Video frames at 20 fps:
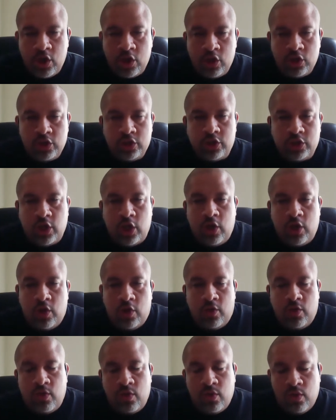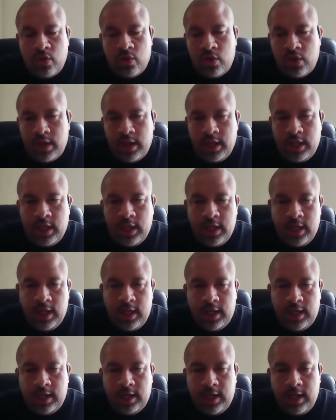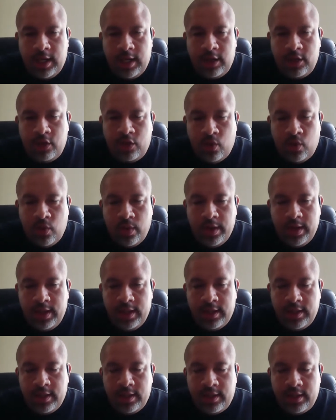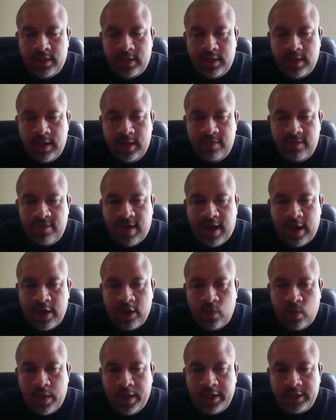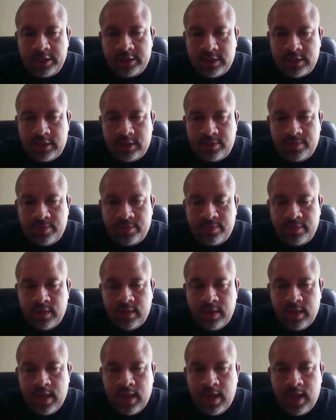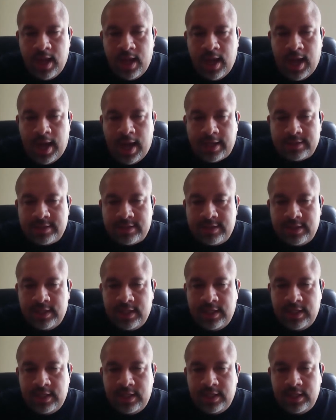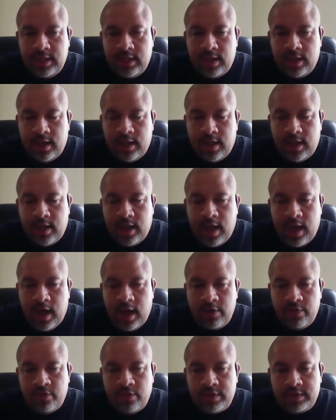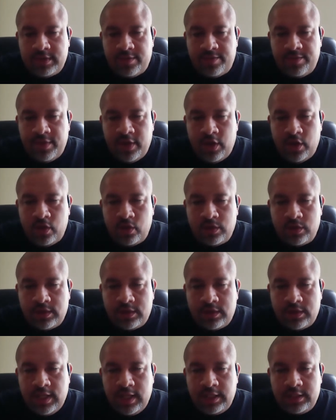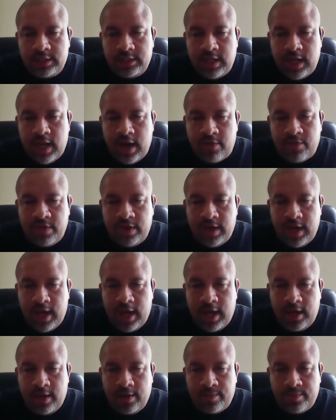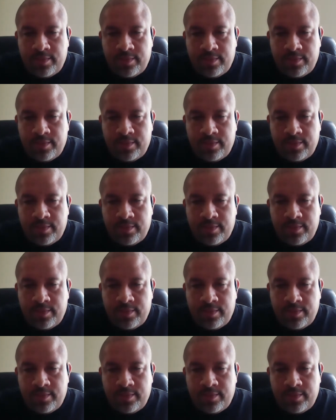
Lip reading: So in doing the evaluation, I see hundreds of notes each and every day.